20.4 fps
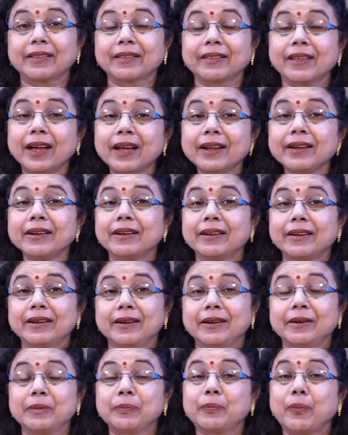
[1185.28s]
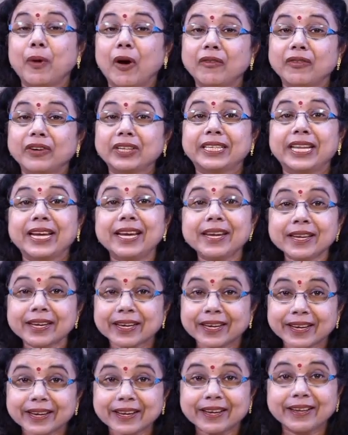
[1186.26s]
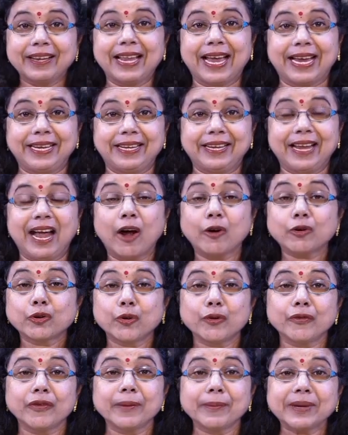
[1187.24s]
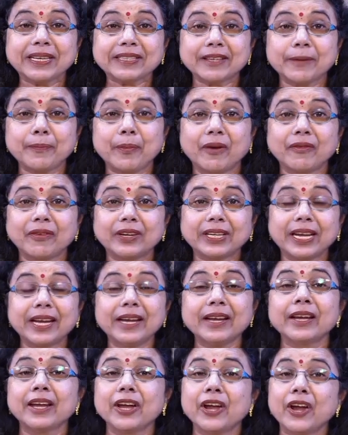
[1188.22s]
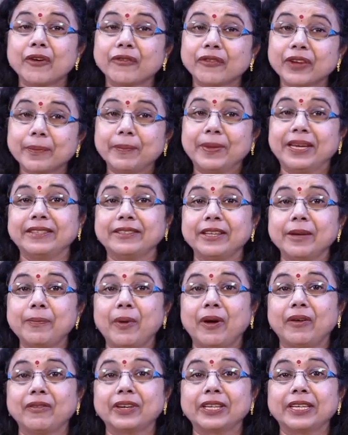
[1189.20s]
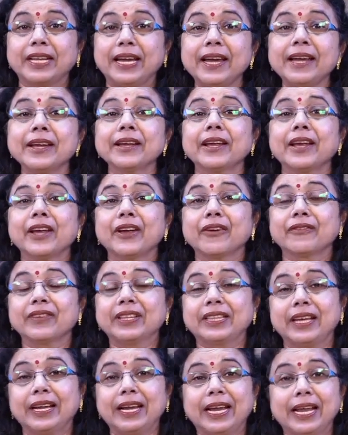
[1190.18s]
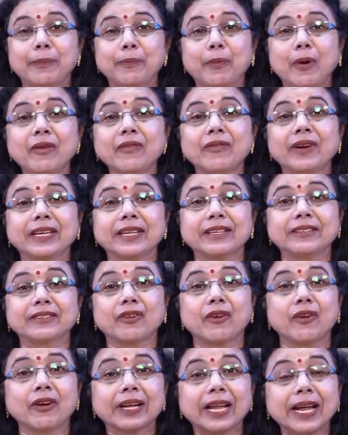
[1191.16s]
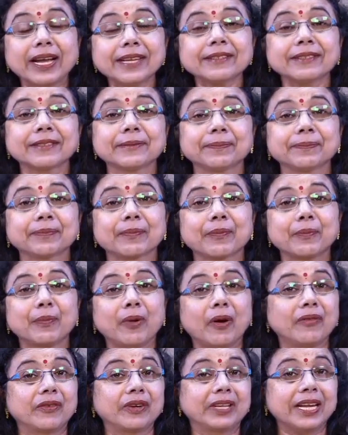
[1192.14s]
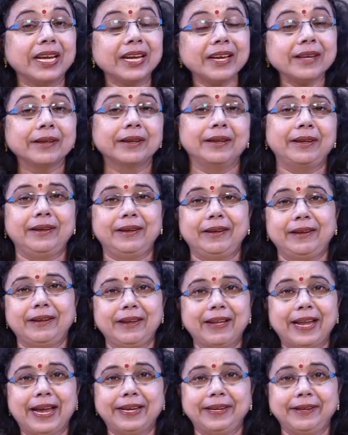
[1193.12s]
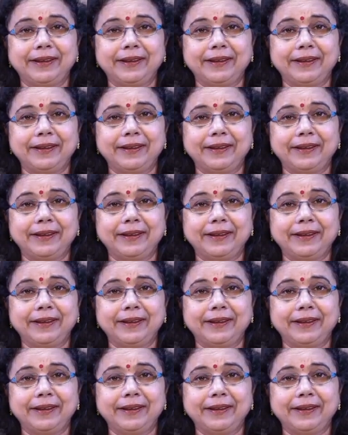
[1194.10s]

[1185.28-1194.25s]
the poverty line. How do we measure poverty? We measure poverty with the help of what is called as poverty line.